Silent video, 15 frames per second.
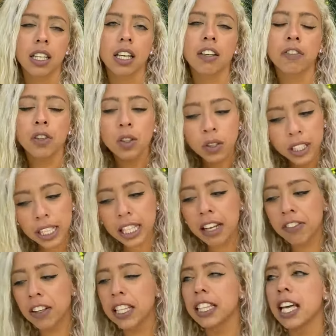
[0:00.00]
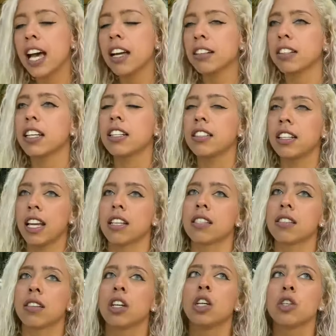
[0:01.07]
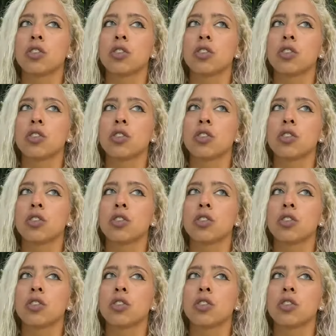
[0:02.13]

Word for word: If you look at life like that, then yes.